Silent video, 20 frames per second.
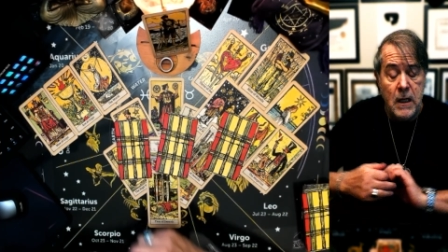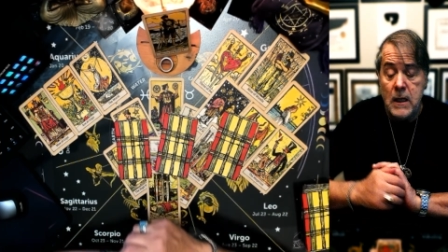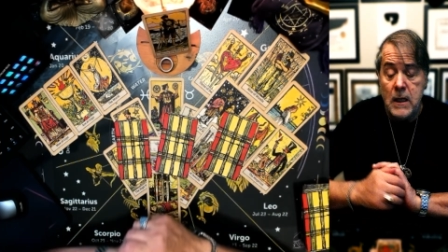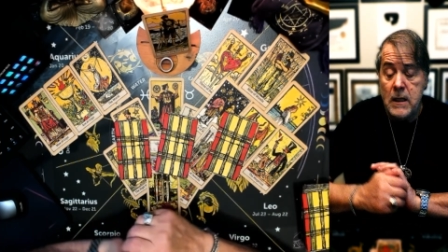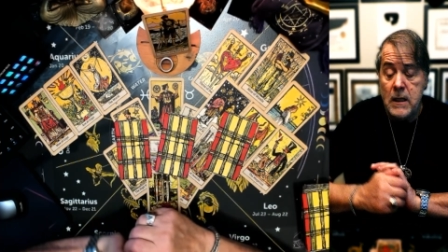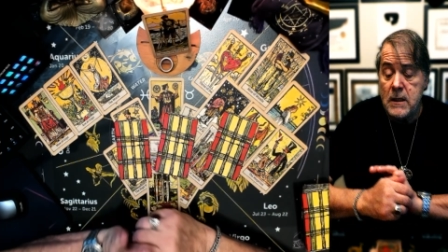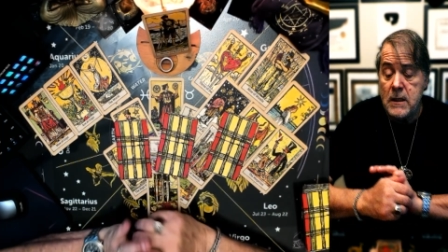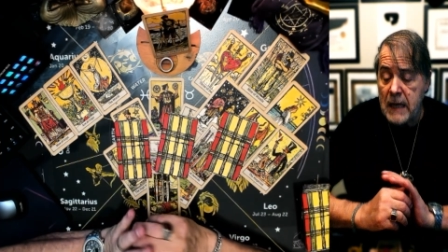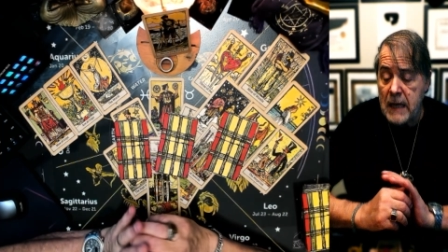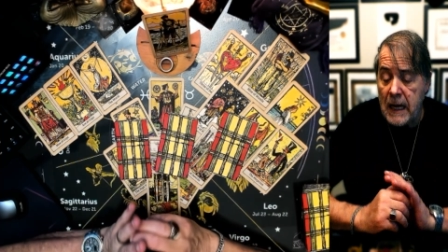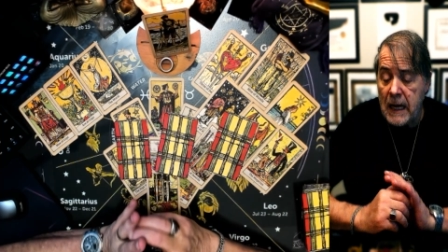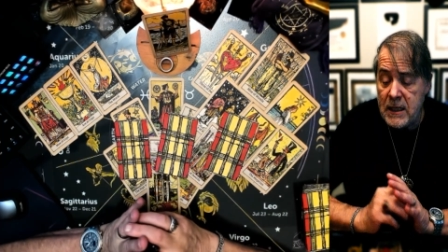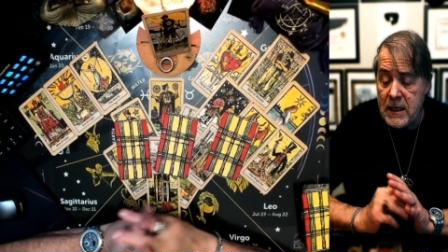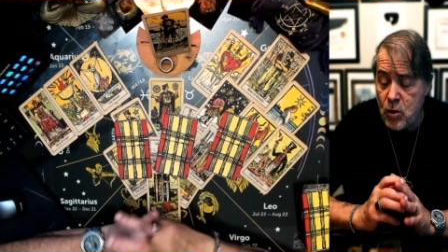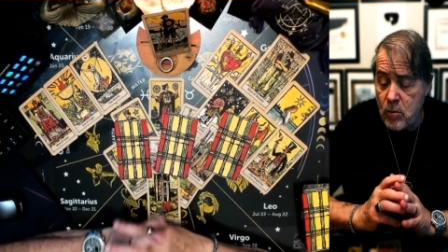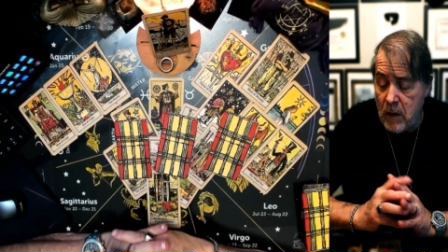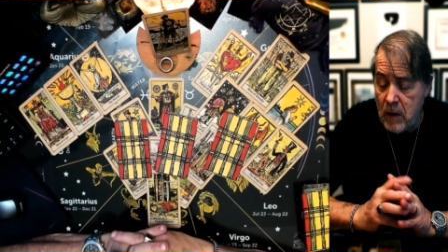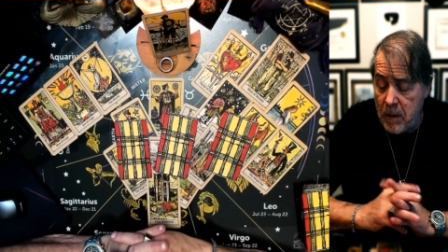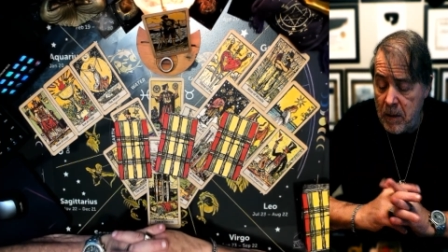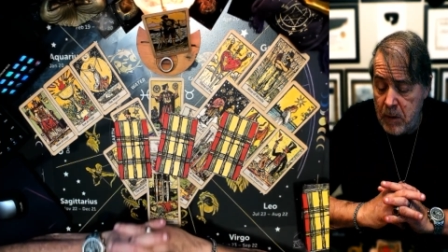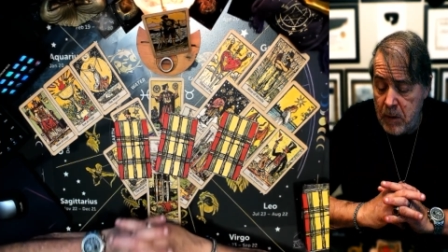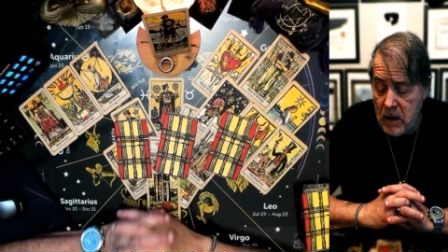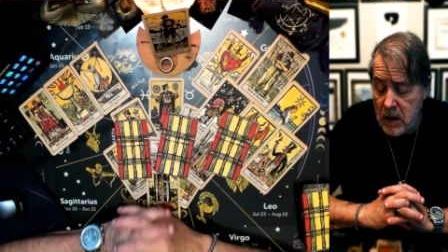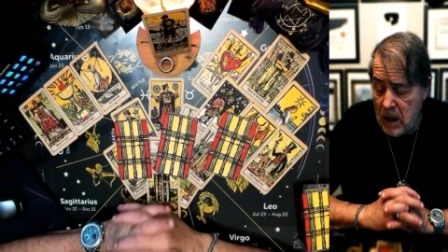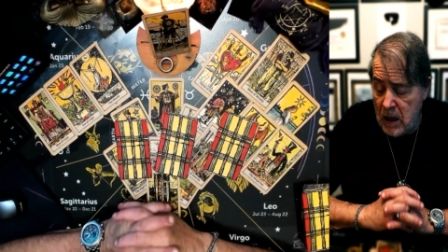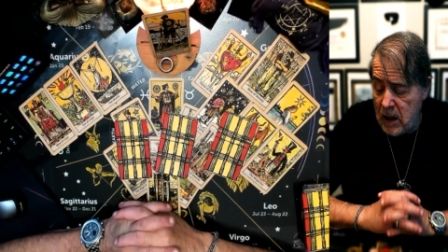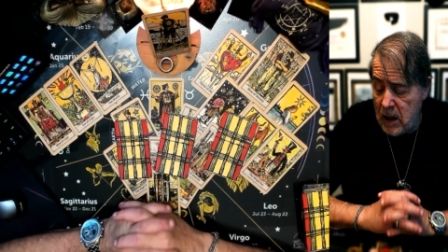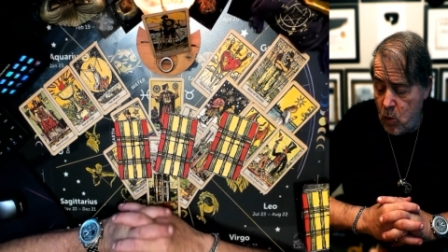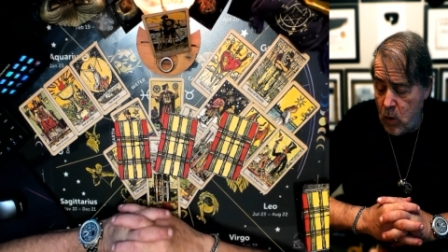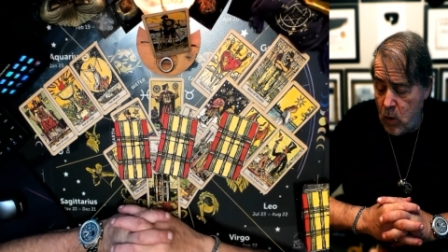Signs you might be
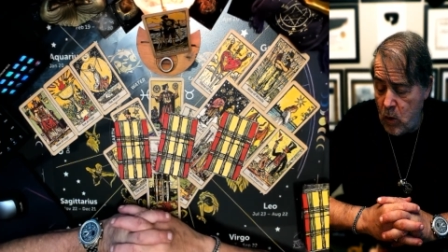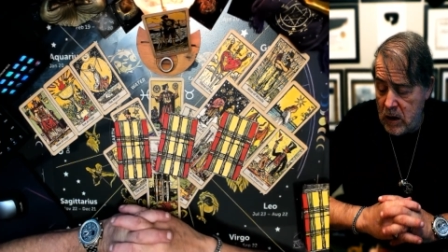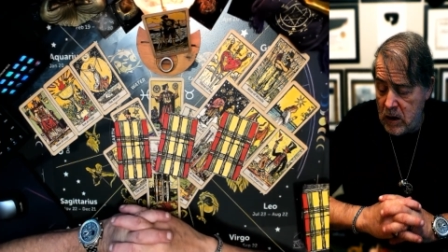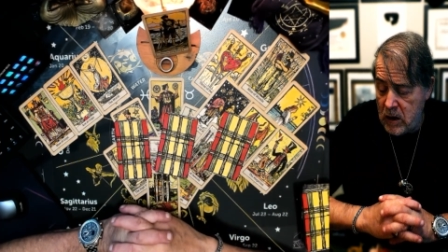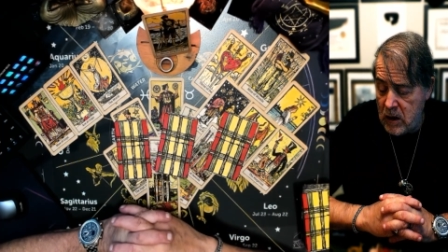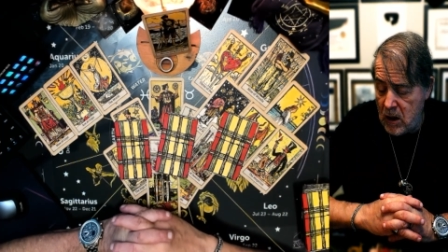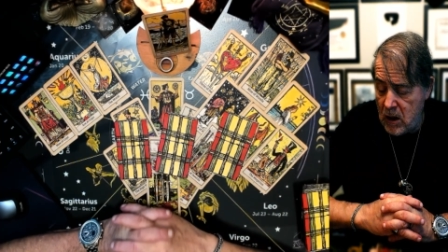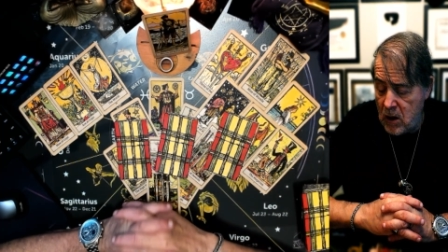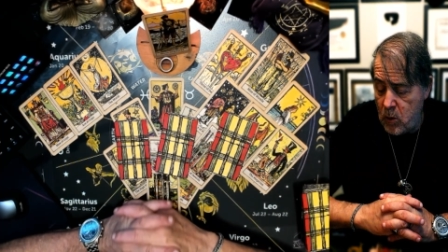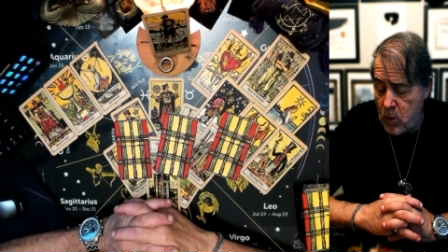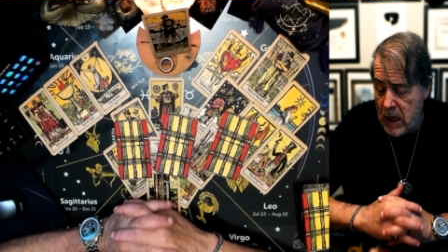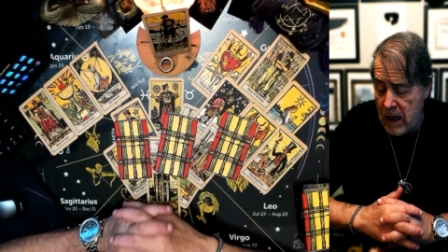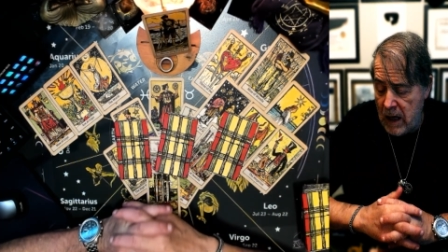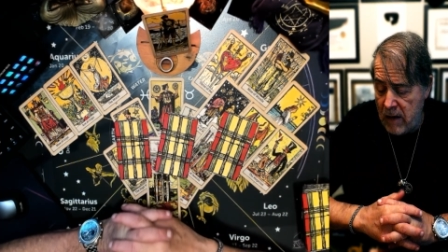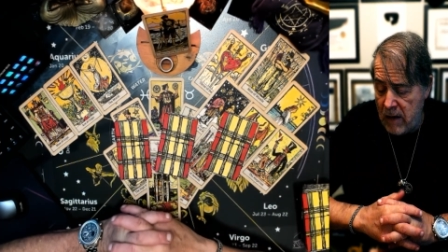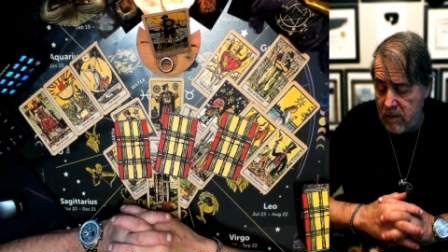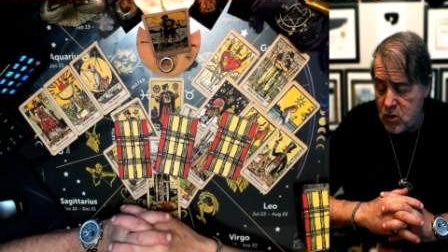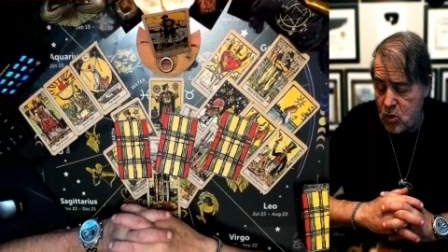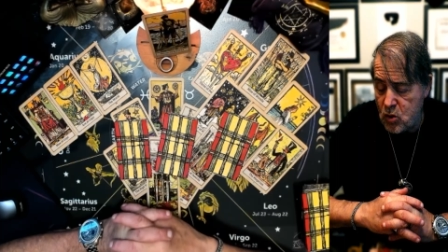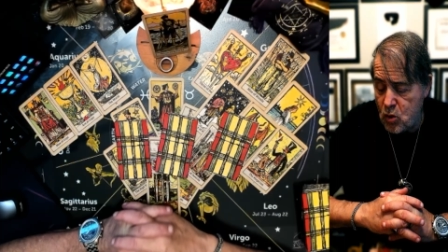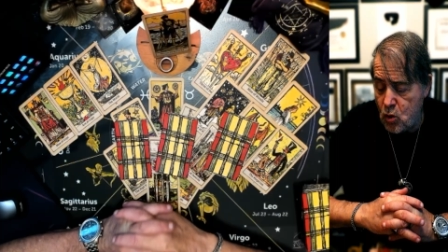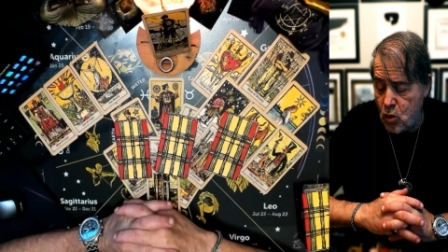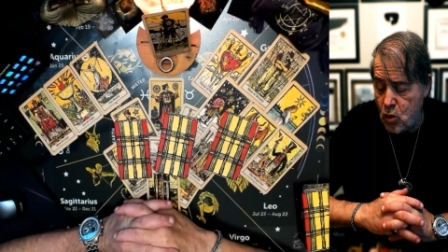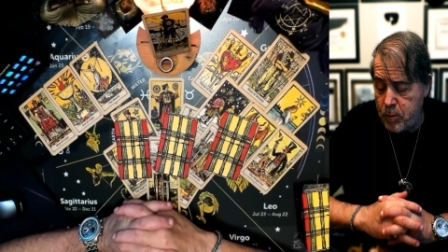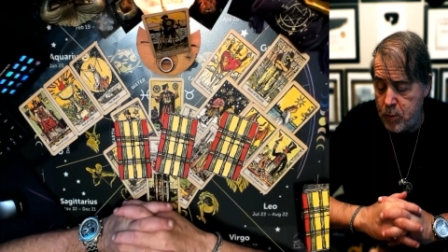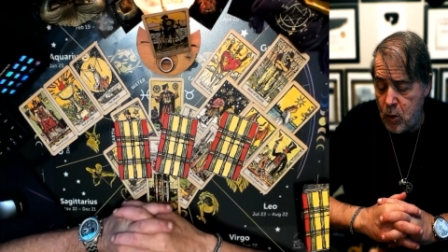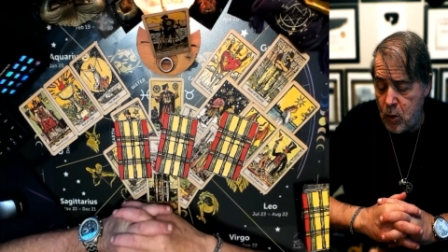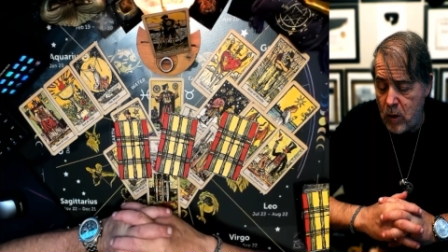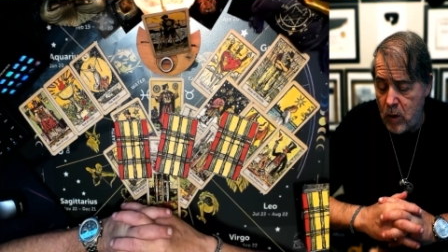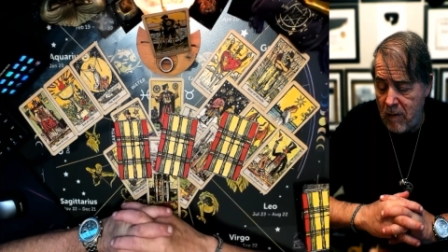dealing with here, we have a
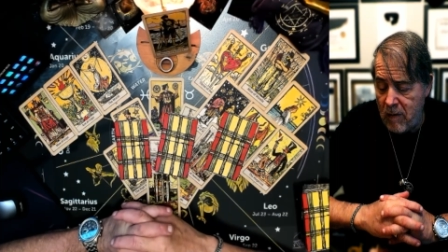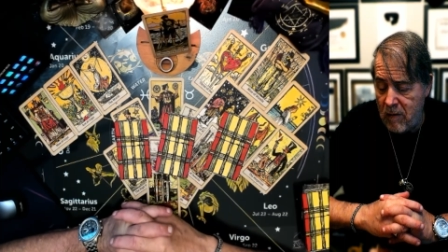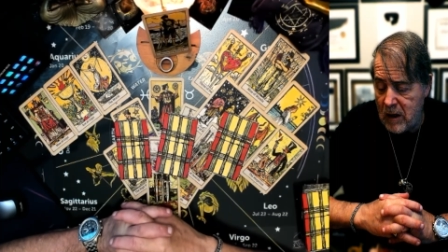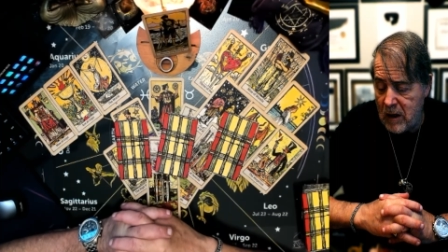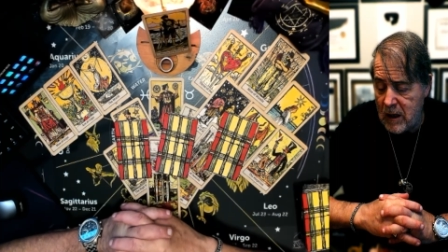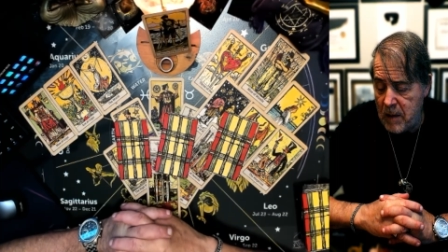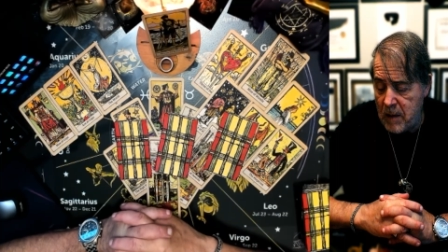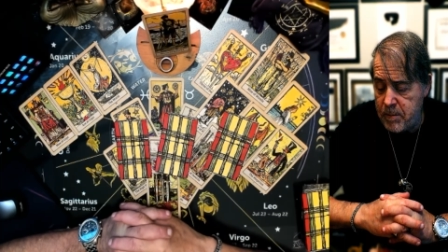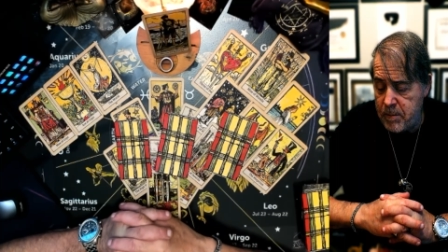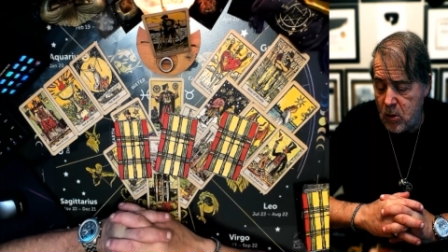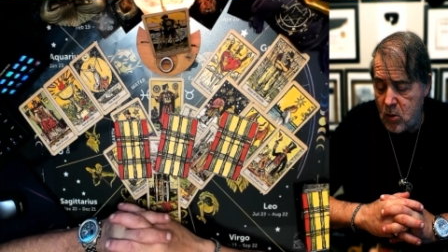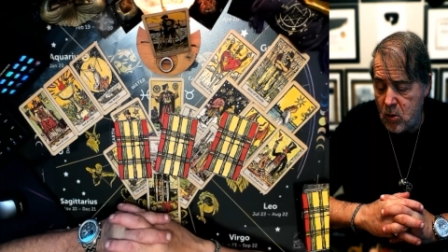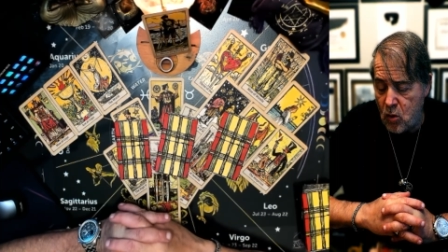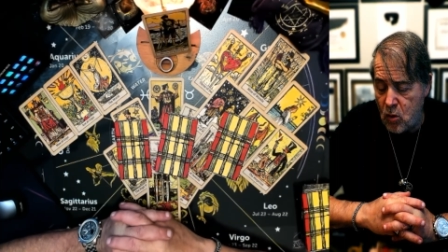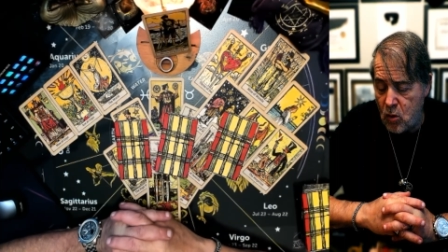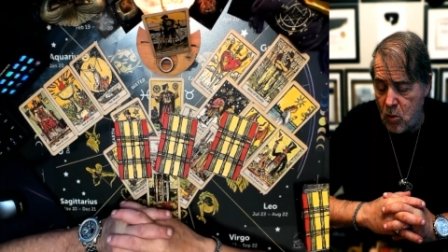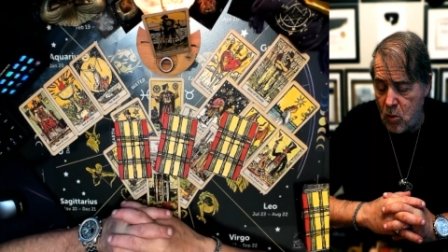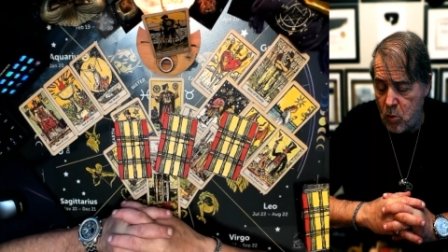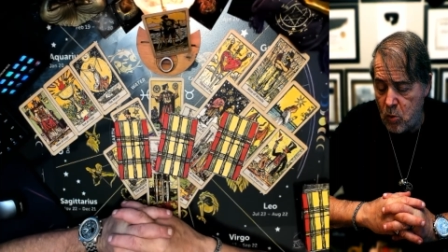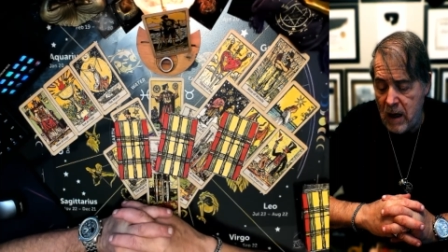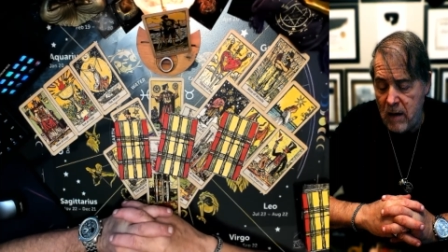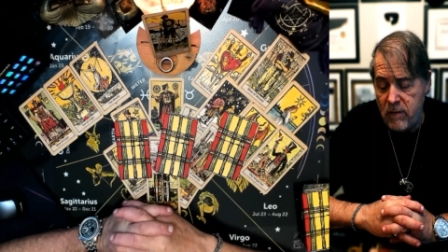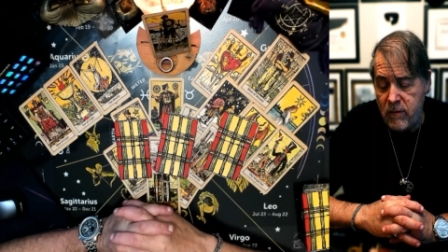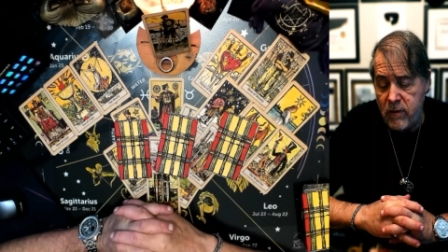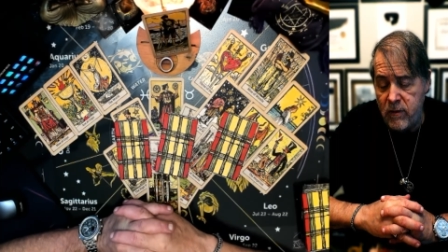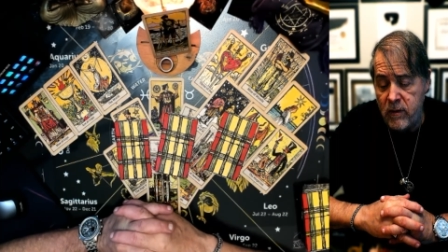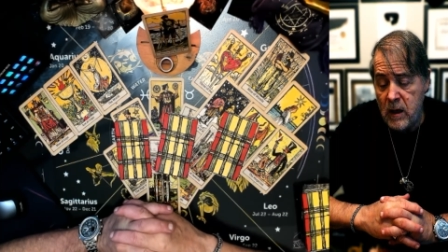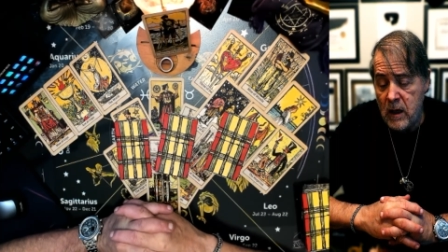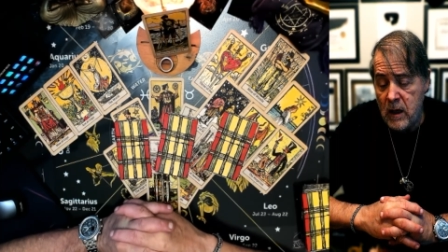Scorpio, we have a Capricorn, we have